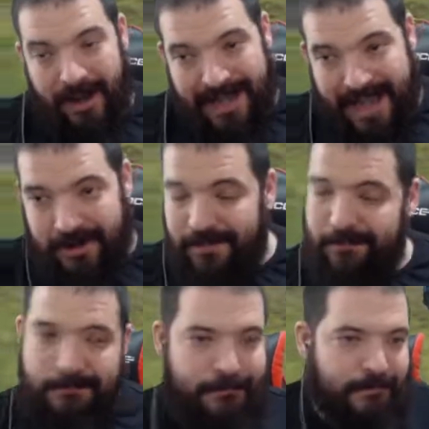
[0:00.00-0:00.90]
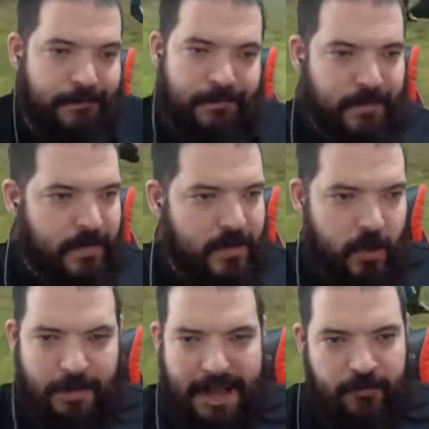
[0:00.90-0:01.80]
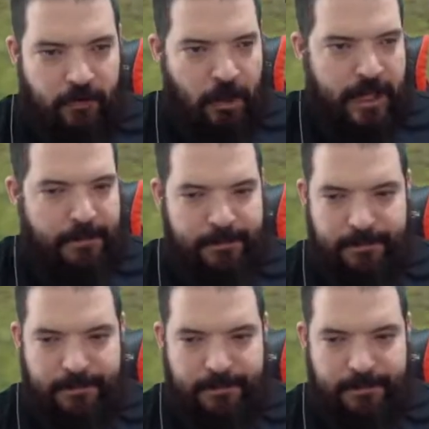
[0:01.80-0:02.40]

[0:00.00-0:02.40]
Again, all about the Rocket.